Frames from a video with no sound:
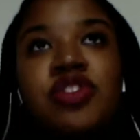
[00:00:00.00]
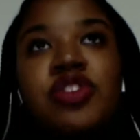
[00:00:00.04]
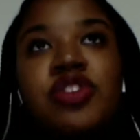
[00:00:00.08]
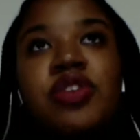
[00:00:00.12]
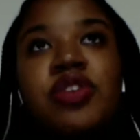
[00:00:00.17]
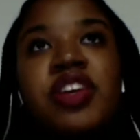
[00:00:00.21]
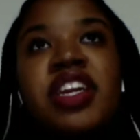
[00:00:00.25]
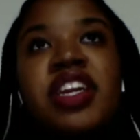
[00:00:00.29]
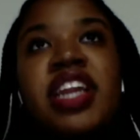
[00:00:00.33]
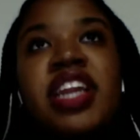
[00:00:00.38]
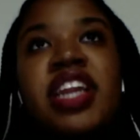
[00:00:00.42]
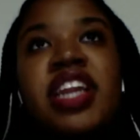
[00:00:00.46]
to
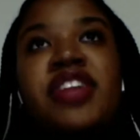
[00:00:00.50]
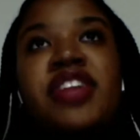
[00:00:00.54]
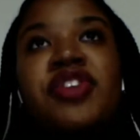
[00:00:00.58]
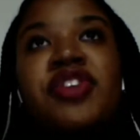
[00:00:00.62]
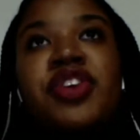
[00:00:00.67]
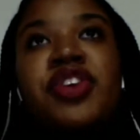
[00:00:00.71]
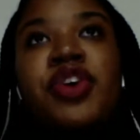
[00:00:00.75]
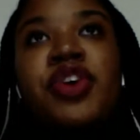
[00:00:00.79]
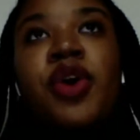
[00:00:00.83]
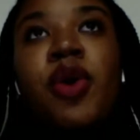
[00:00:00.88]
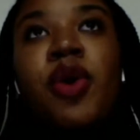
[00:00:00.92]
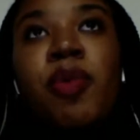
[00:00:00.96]
it and
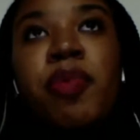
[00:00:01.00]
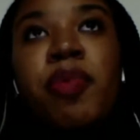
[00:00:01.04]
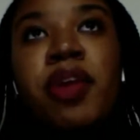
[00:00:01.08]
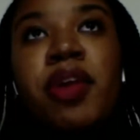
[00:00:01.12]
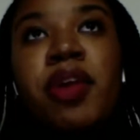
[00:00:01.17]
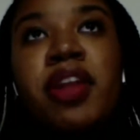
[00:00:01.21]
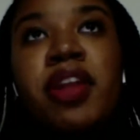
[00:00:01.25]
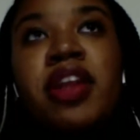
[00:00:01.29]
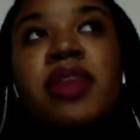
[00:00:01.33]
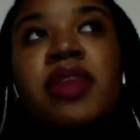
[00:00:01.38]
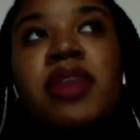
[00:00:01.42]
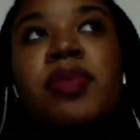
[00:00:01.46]
you're
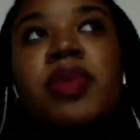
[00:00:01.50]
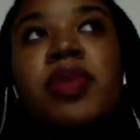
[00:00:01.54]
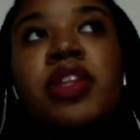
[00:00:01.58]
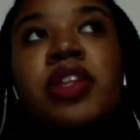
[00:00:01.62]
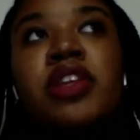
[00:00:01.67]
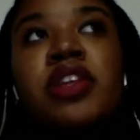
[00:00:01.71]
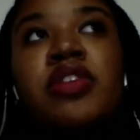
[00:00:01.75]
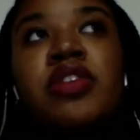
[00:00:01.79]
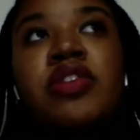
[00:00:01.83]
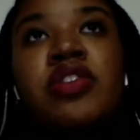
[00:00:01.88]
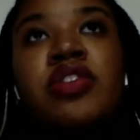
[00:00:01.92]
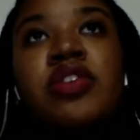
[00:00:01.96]
open and
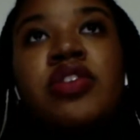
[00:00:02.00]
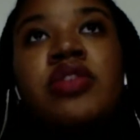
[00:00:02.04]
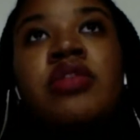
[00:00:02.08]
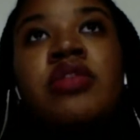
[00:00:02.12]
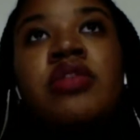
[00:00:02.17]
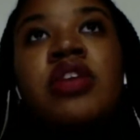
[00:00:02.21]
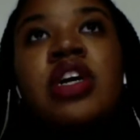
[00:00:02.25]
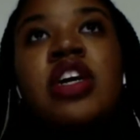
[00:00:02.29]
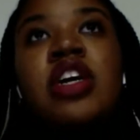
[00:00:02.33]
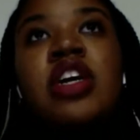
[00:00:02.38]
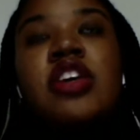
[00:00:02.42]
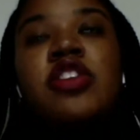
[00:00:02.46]
willing to
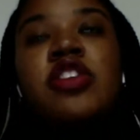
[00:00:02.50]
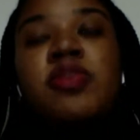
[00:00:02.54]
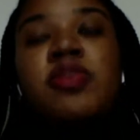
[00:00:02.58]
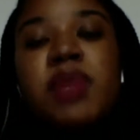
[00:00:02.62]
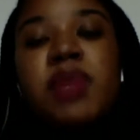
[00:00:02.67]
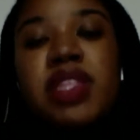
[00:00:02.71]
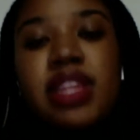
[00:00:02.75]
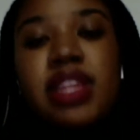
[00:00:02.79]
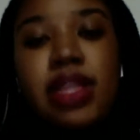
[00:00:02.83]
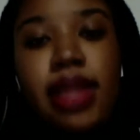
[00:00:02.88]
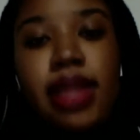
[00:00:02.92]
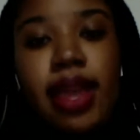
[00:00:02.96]
speak the
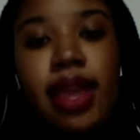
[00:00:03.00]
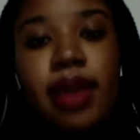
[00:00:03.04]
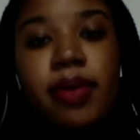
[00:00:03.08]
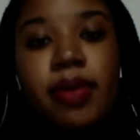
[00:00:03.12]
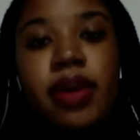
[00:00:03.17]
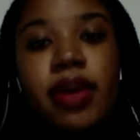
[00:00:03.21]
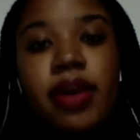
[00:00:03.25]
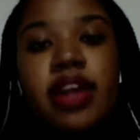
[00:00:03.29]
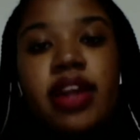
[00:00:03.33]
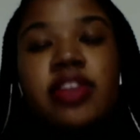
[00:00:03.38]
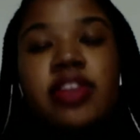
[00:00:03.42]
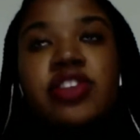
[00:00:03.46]

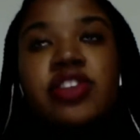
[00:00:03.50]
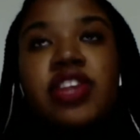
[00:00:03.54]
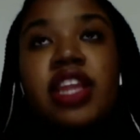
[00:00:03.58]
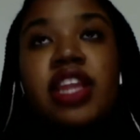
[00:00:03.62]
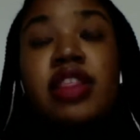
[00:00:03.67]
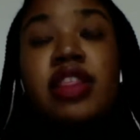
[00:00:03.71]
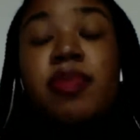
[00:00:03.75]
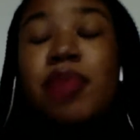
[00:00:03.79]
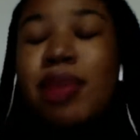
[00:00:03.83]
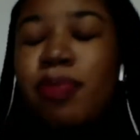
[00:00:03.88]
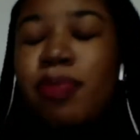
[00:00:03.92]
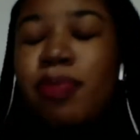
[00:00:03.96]
language, and the
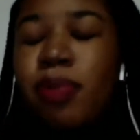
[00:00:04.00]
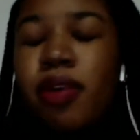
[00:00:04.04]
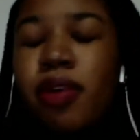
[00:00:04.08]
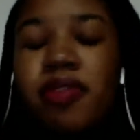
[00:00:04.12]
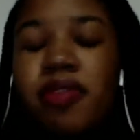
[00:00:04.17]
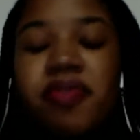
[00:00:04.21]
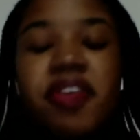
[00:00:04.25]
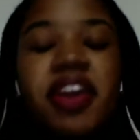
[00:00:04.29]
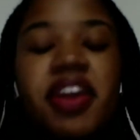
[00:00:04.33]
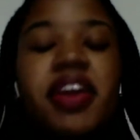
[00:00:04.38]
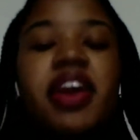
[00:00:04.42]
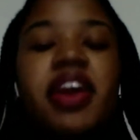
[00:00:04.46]
people are
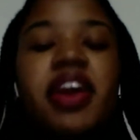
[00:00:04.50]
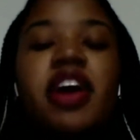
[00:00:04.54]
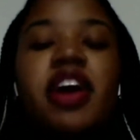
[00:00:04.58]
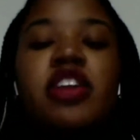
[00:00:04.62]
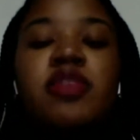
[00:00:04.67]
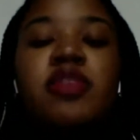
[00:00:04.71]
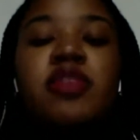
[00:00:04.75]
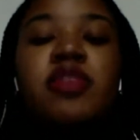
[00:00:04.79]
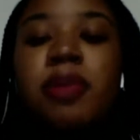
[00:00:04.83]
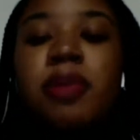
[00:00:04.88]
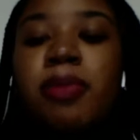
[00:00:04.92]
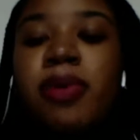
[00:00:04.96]
very
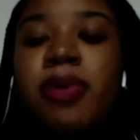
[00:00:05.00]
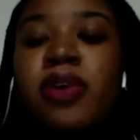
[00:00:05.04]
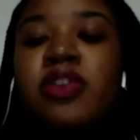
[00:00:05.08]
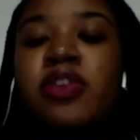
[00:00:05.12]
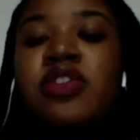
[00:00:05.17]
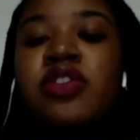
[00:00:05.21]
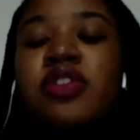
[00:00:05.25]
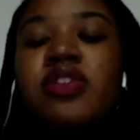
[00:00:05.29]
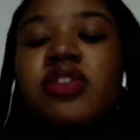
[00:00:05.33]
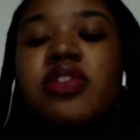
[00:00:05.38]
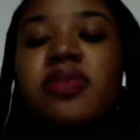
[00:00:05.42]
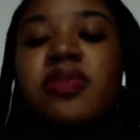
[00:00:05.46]
hospitable, so
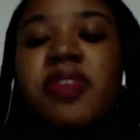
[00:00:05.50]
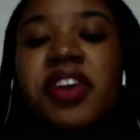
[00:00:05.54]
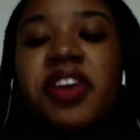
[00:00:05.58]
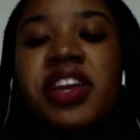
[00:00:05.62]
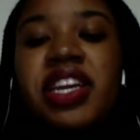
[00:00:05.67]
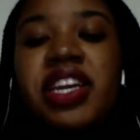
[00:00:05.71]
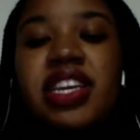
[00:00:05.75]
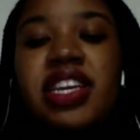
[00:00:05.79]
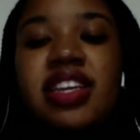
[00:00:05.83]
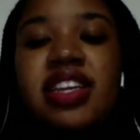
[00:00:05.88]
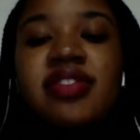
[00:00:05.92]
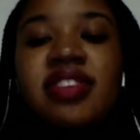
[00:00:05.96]
it's very
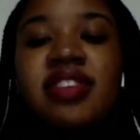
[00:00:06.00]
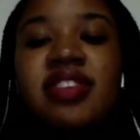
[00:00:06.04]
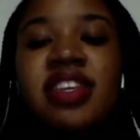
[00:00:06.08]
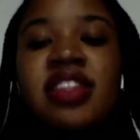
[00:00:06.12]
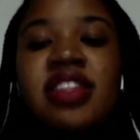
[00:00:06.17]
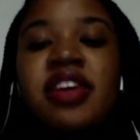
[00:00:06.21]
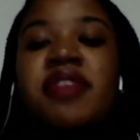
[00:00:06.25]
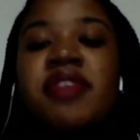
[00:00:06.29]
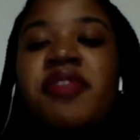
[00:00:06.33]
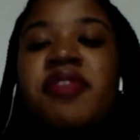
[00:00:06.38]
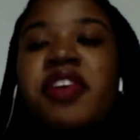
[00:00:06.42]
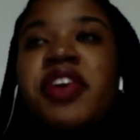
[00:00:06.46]
easy. They're
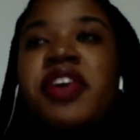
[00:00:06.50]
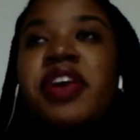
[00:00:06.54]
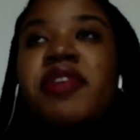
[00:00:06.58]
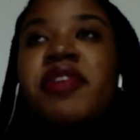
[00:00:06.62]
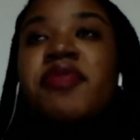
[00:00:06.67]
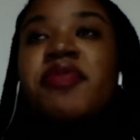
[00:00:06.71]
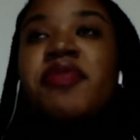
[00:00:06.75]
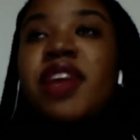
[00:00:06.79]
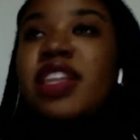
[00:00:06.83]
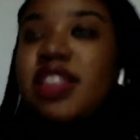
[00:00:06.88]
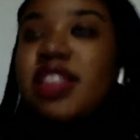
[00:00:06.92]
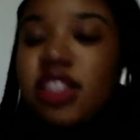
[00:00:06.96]
very
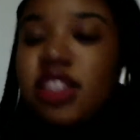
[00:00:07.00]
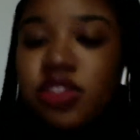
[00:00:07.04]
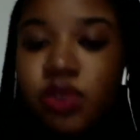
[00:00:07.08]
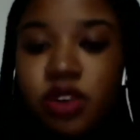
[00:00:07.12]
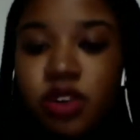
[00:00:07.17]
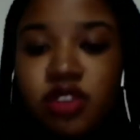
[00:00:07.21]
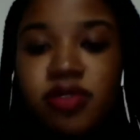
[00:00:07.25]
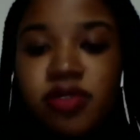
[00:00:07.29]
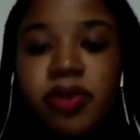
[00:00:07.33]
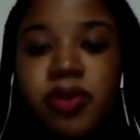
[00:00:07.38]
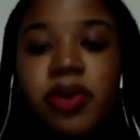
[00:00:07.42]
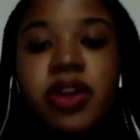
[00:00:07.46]
friendly towards
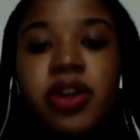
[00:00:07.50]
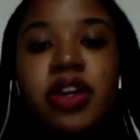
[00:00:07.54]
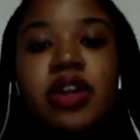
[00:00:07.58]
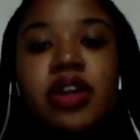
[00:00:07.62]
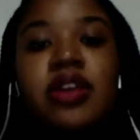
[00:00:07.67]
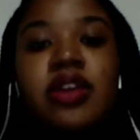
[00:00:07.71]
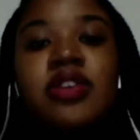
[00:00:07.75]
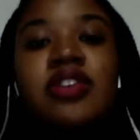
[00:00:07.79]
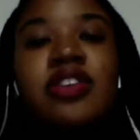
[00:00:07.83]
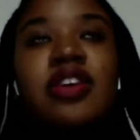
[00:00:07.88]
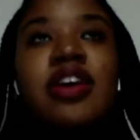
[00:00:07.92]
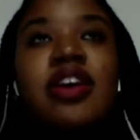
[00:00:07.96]
foreigners.
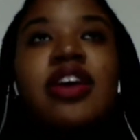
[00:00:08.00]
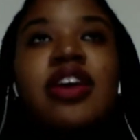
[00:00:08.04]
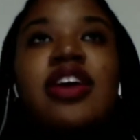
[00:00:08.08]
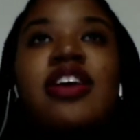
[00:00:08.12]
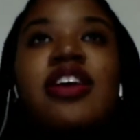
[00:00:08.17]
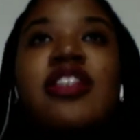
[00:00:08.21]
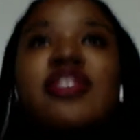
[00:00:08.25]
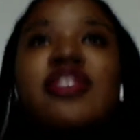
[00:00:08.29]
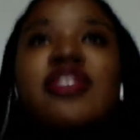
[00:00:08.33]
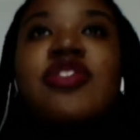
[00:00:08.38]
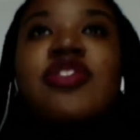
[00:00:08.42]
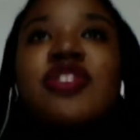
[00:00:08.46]

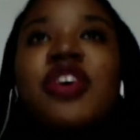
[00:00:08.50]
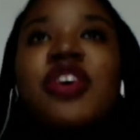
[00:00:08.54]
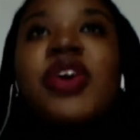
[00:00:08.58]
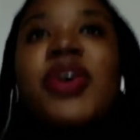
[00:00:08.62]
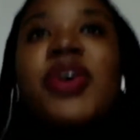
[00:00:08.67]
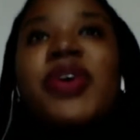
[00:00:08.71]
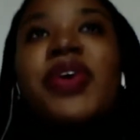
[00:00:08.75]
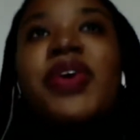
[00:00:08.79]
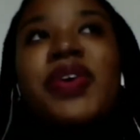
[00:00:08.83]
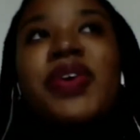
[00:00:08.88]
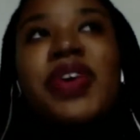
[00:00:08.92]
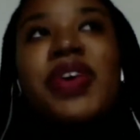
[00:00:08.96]

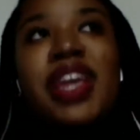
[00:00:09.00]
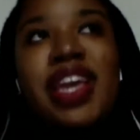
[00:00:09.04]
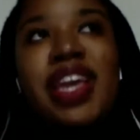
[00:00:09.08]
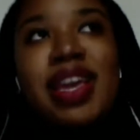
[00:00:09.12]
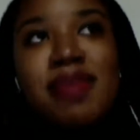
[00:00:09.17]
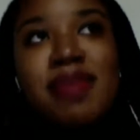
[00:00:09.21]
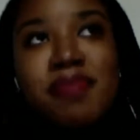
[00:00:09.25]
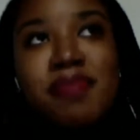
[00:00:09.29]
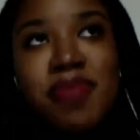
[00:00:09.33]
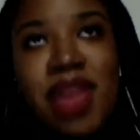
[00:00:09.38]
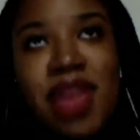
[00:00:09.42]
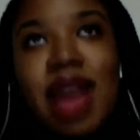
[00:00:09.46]
So it
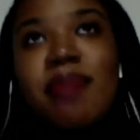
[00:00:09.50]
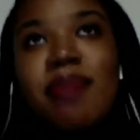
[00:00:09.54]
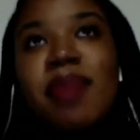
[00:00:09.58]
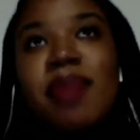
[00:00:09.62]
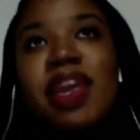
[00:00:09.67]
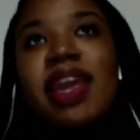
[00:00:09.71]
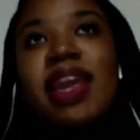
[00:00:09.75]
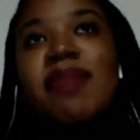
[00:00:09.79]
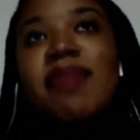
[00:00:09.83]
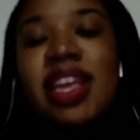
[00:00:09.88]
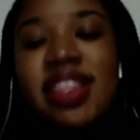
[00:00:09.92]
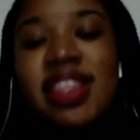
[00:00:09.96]

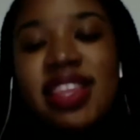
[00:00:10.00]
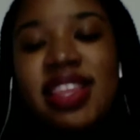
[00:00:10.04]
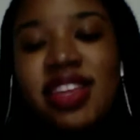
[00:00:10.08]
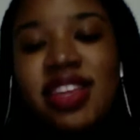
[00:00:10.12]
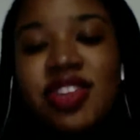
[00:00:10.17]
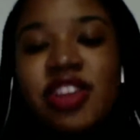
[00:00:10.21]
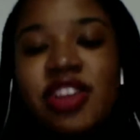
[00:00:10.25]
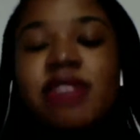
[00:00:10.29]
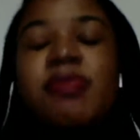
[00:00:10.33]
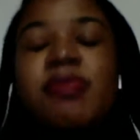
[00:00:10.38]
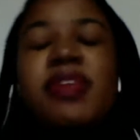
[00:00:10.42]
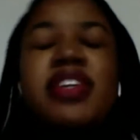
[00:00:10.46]
made the
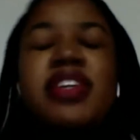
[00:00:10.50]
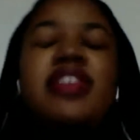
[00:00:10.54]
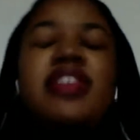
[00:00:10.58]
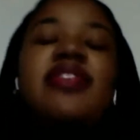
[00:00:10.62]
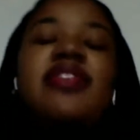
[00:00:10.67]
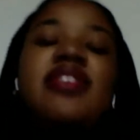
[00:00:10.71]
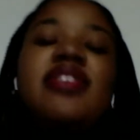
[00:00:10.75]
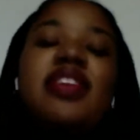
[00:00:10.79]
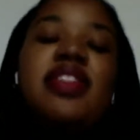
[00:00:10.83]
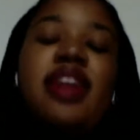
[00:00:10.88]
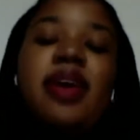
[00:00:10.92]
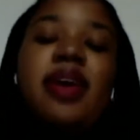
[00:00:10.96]
adjustment easy in
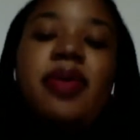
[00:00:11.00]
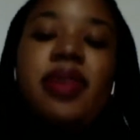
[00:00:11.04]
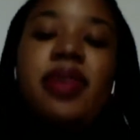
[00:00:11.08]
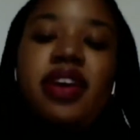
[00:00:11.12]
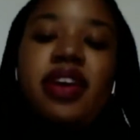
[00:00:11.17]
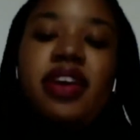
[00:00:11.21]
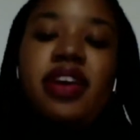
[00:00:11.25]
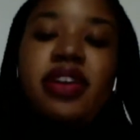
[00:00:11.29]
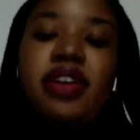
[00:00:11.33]
that way.